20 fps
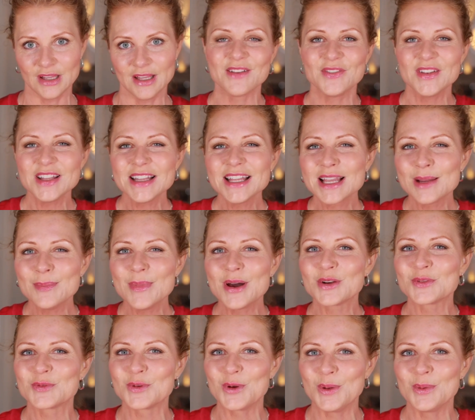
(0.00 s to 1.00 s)
I feel like I'm on
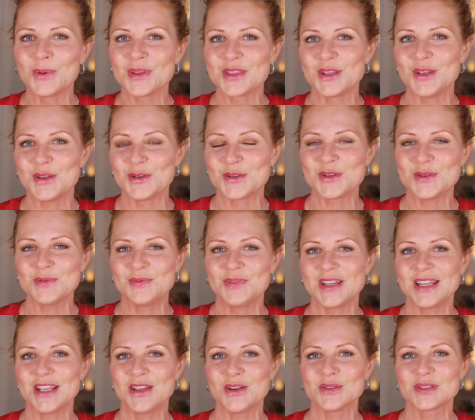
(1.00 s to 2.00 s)
a roll with the YouTube
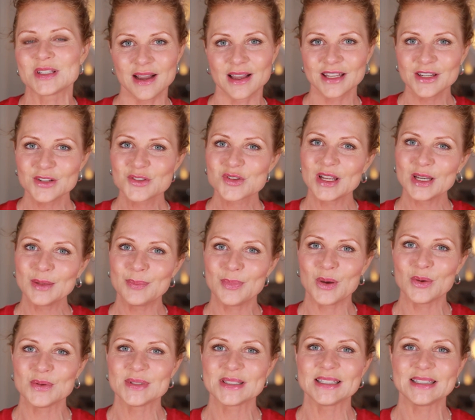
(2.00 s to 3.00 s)
videos. I'm gonna try to
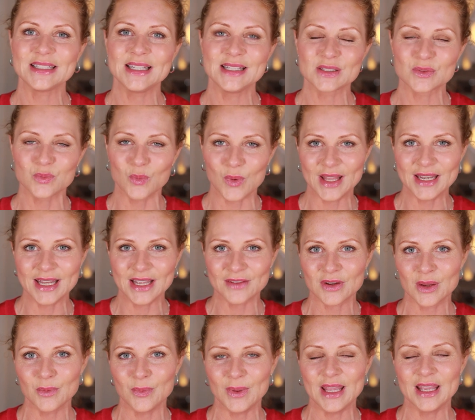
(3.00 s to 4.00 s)
post at least one
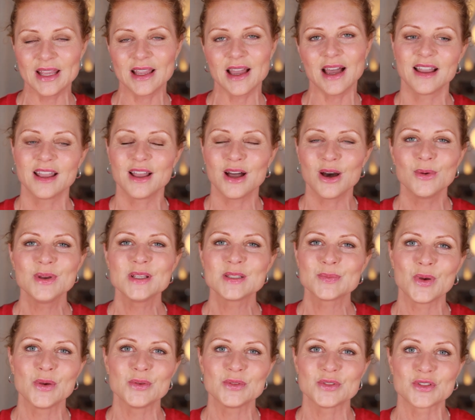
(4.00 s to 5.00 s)
every week. I always
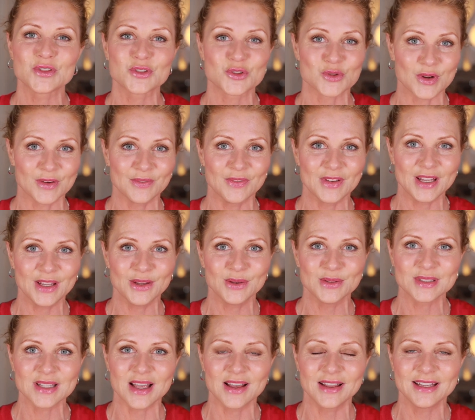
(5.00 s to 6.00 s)
post short
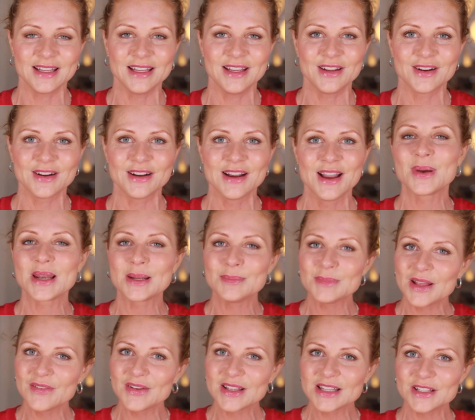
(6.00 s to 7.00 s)
videos on here, but I'm
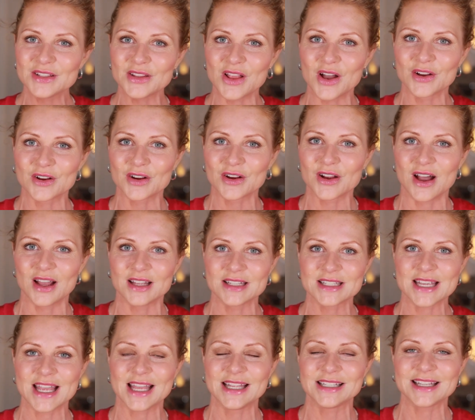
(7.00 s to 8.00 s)
loving the longer
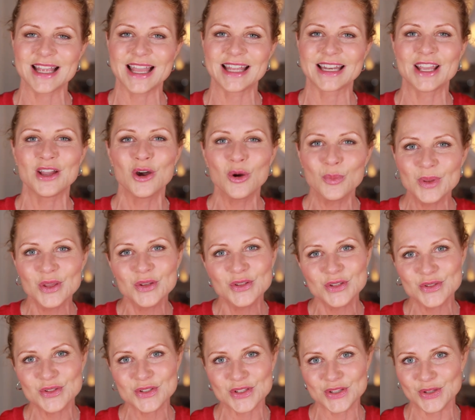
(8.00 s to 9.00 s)
content, and I hope you do
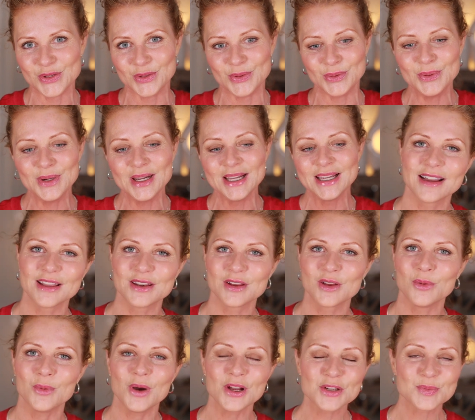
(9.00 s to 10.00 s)
too. I'm gonna
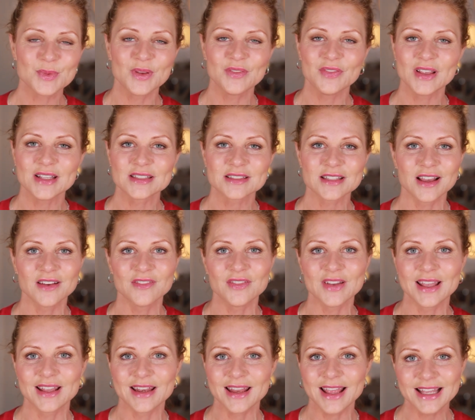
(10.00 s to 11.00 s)
go wash my face off
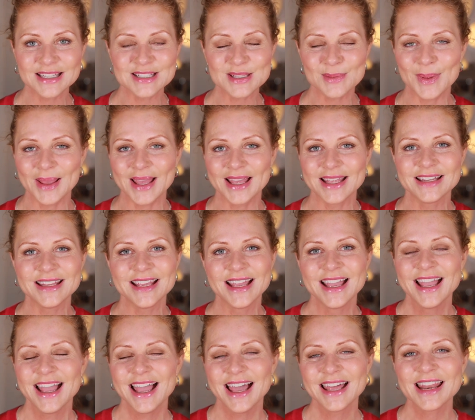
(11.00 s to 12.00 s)
and head to bed,
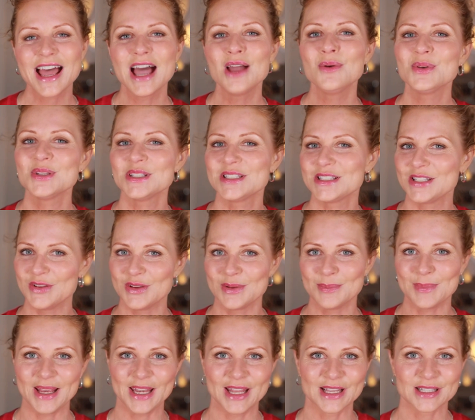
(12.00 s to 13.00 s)
and I will see you in
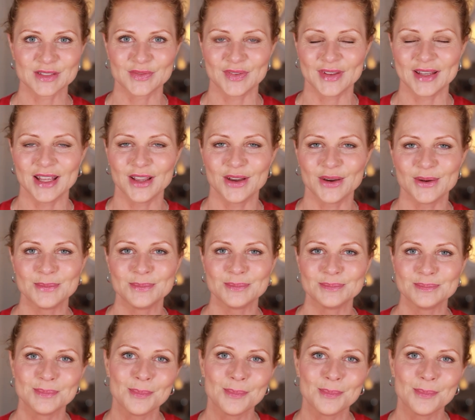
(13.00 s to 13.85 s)
my next video.